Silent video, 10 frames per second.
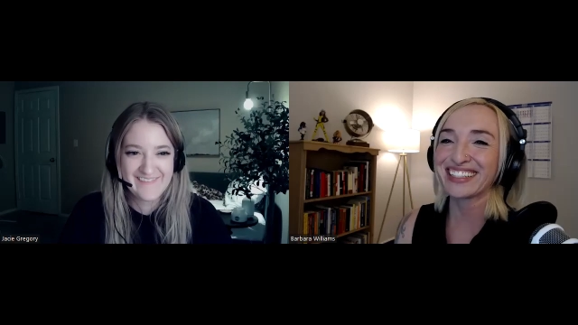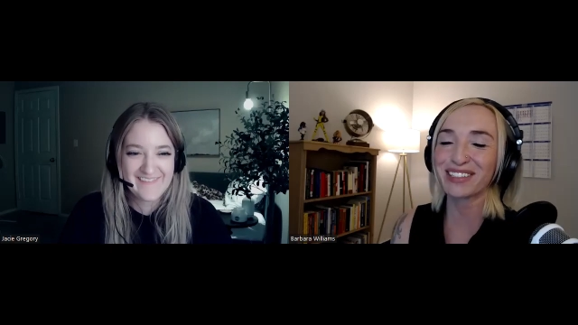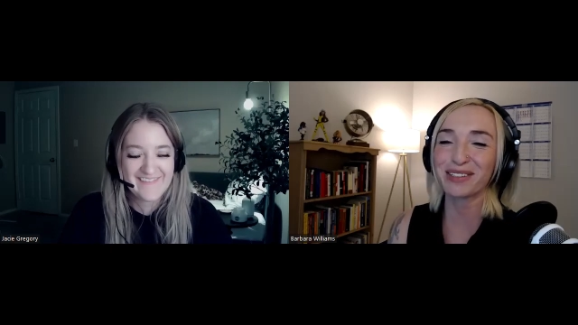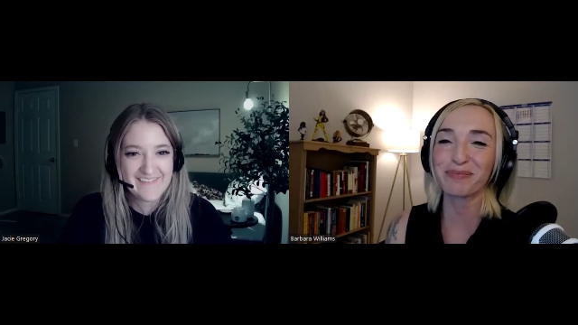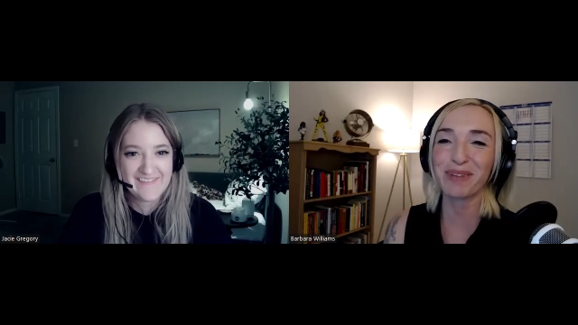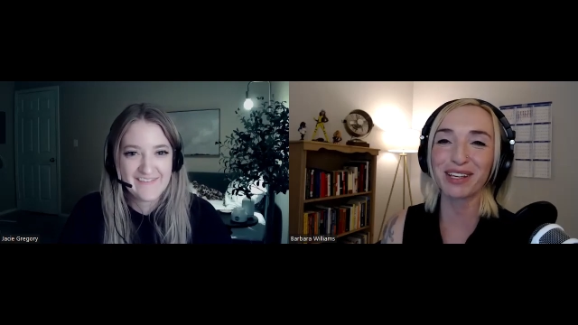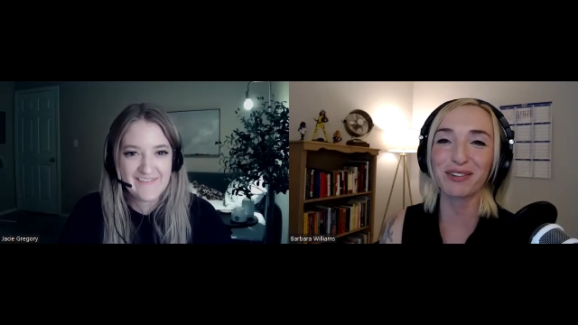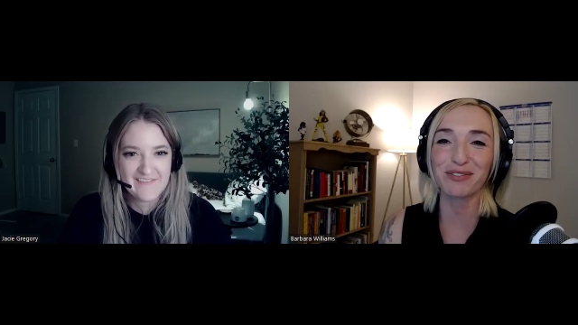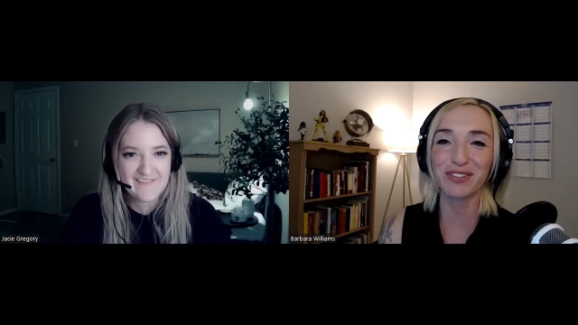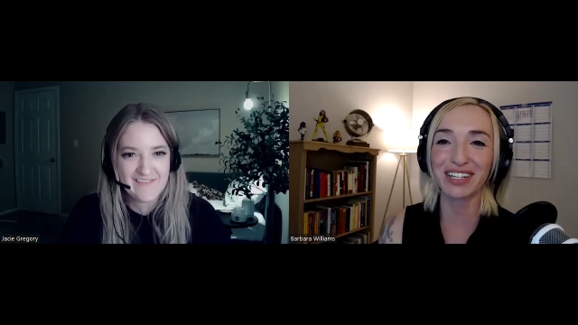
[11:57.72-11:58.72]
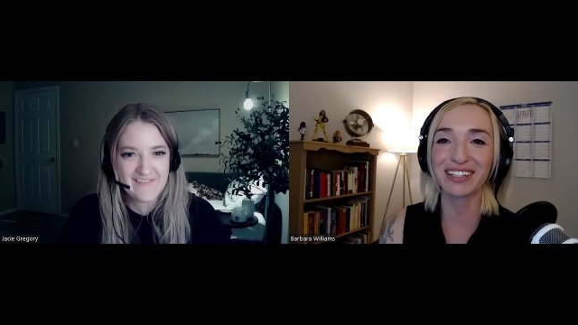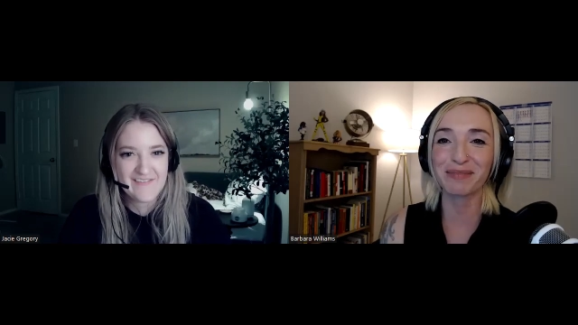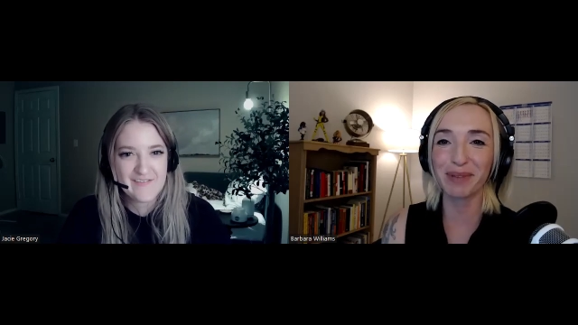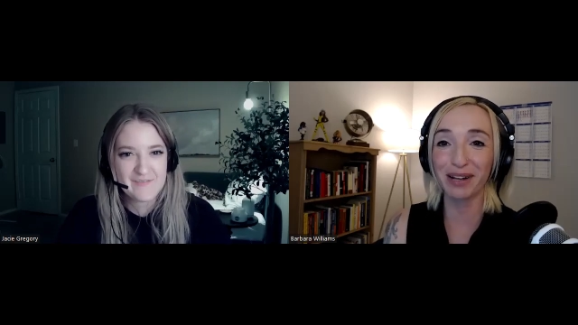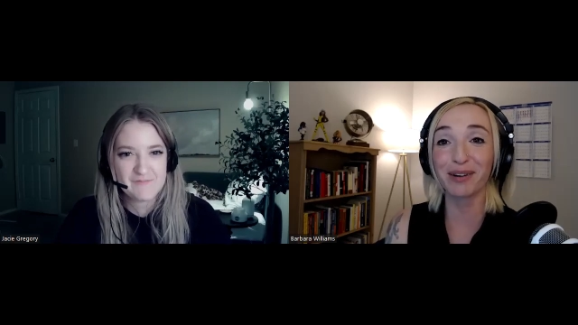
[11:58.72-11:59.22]
Speaker 1: to make you
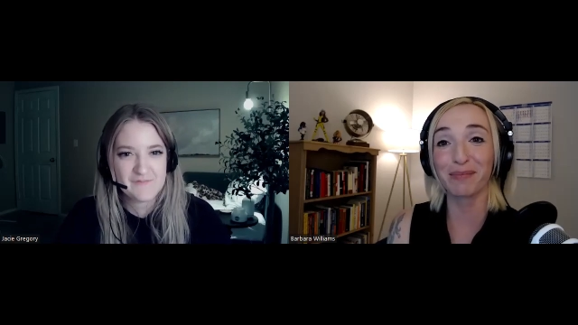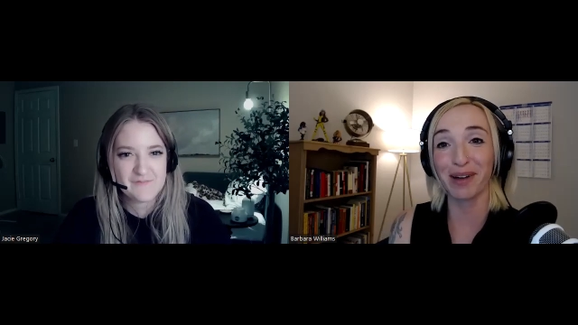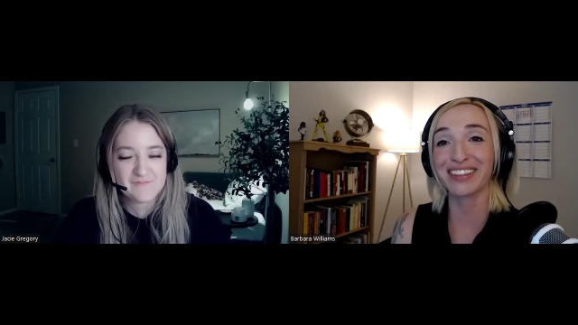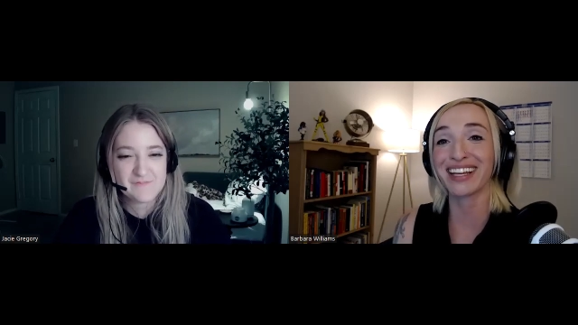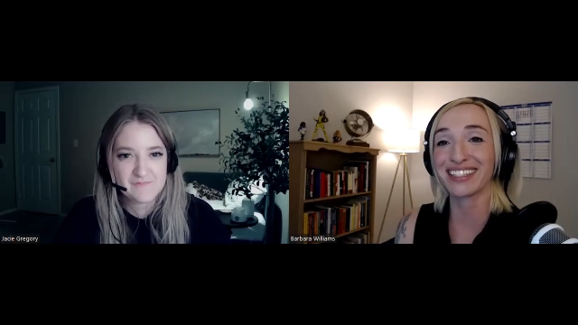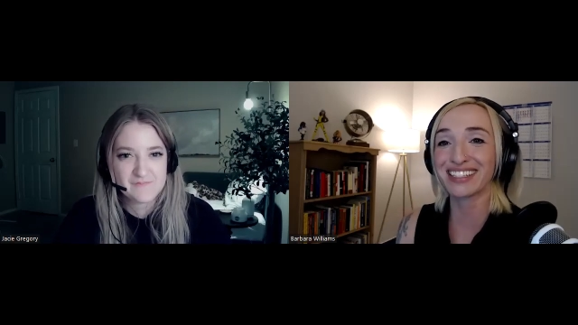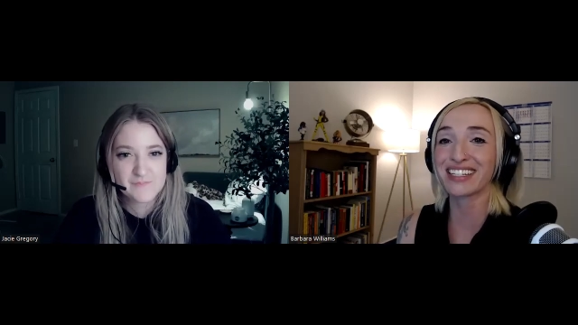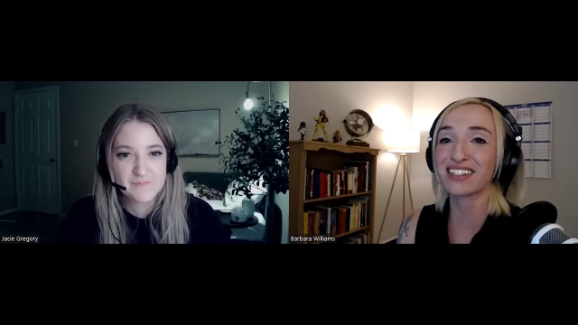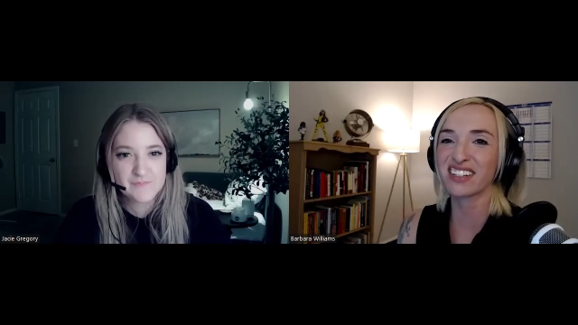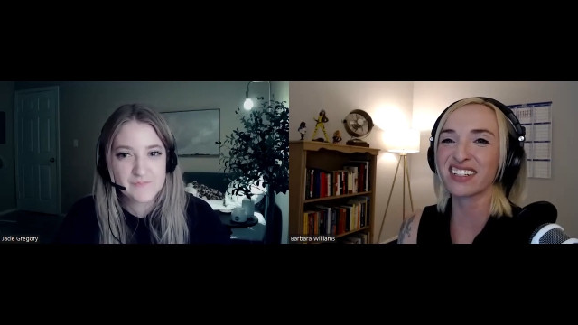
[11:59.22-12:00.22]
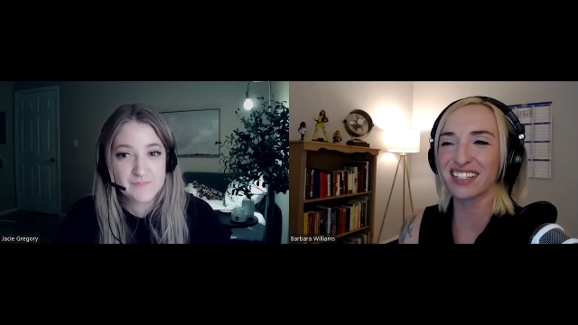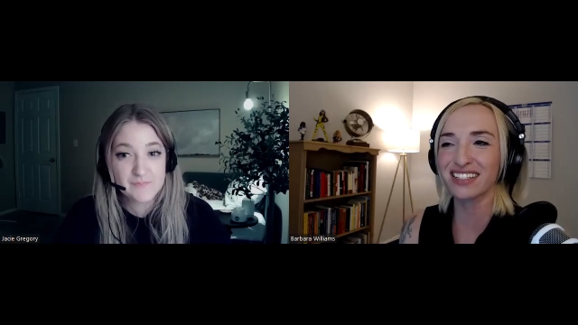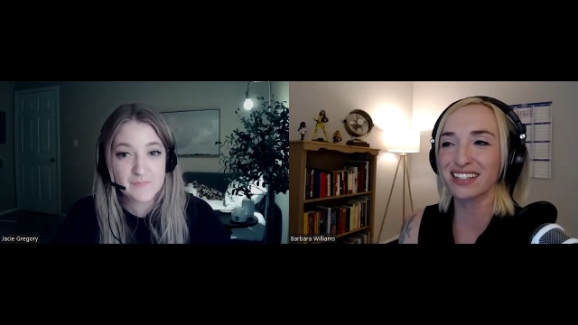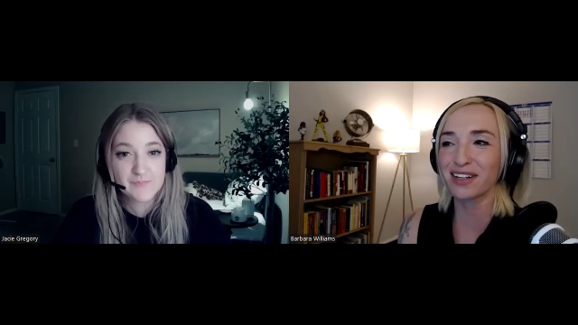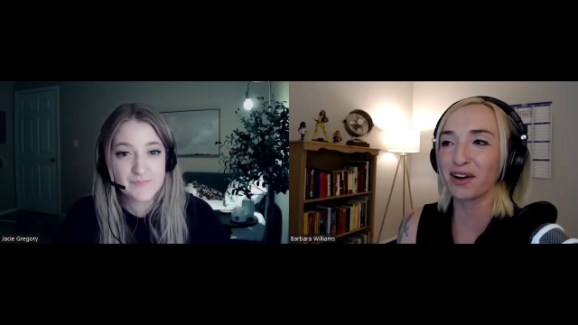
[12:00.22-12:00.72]
feel better about that decision,
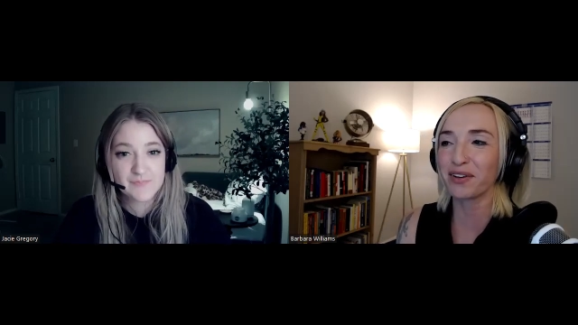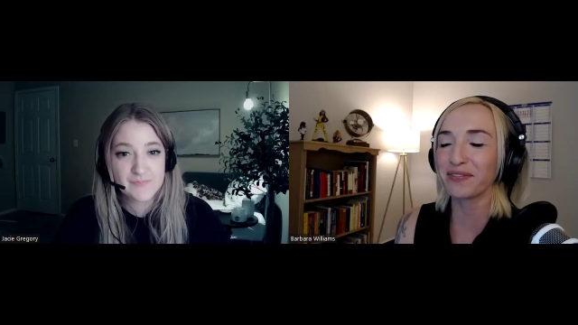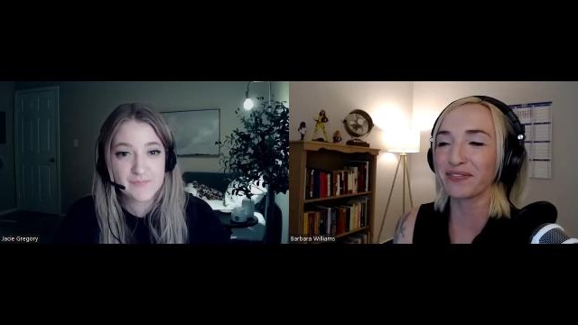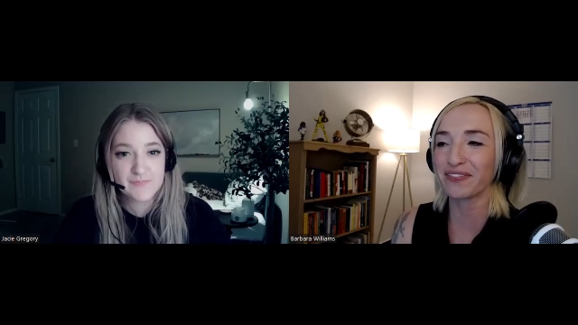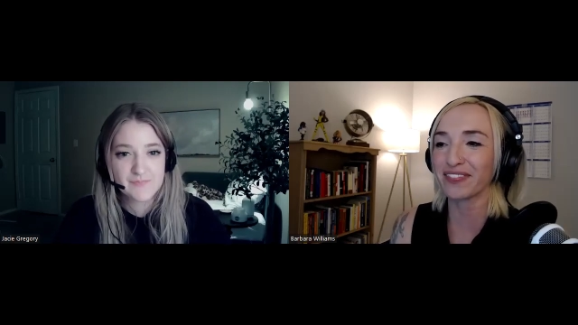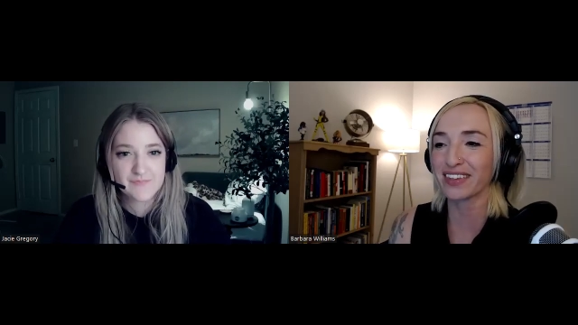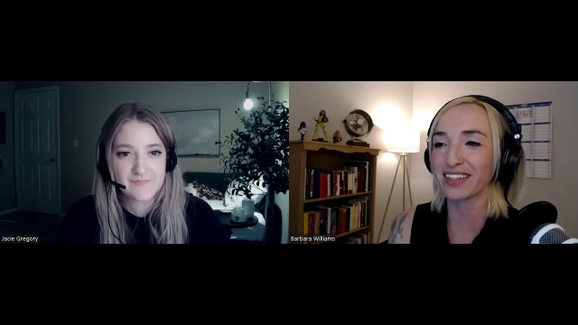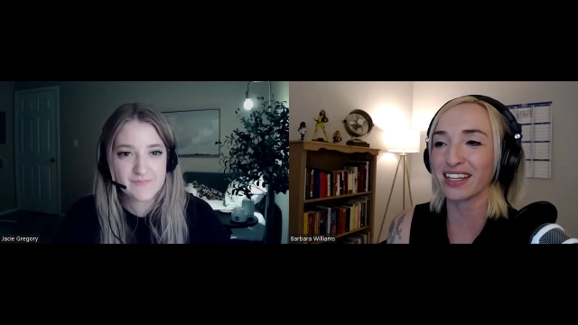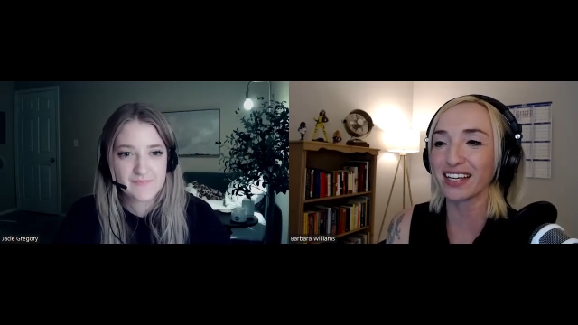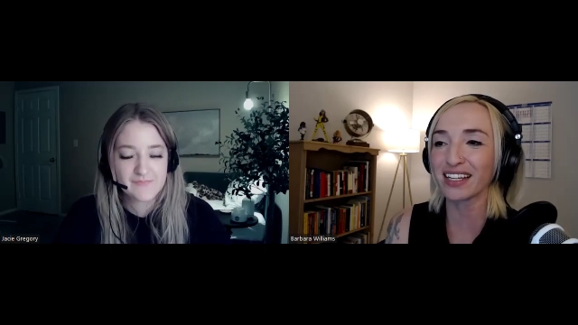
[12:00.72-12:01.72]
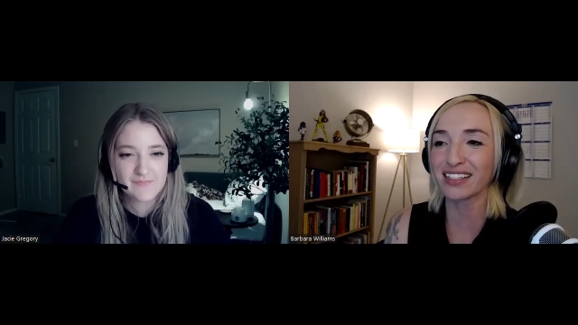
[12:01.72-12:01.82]
because, you know, It